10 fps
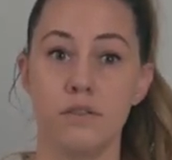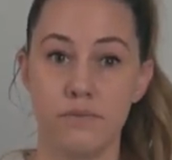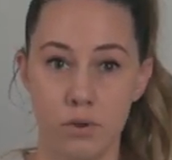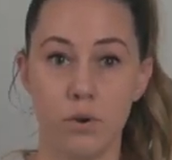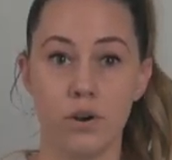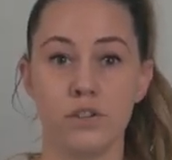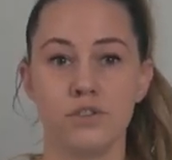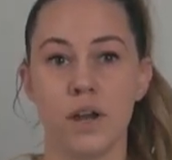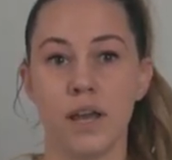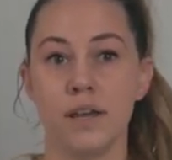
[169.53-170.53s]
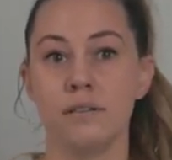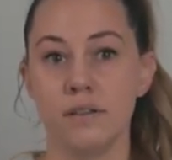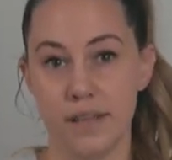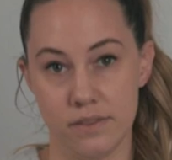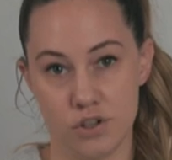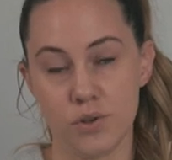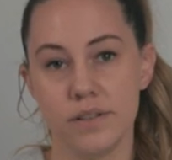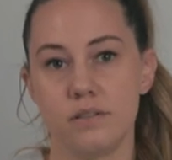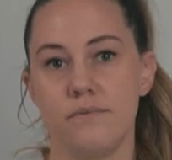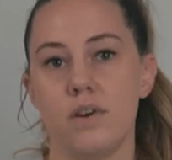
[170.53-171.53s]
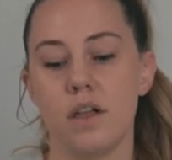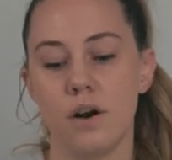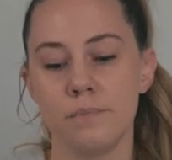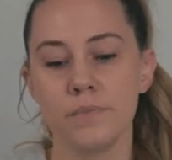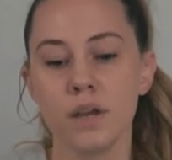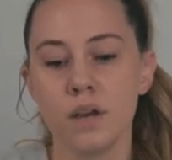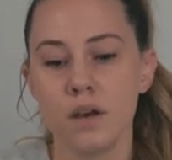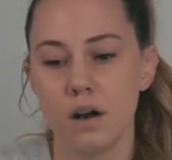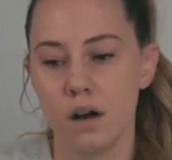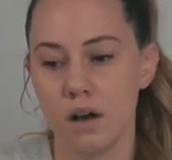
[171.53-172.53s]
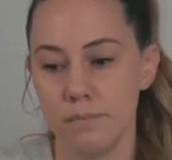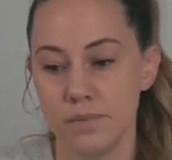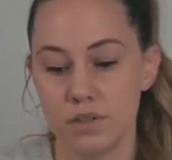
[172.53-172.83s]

the floor to try and get the treats to fall out.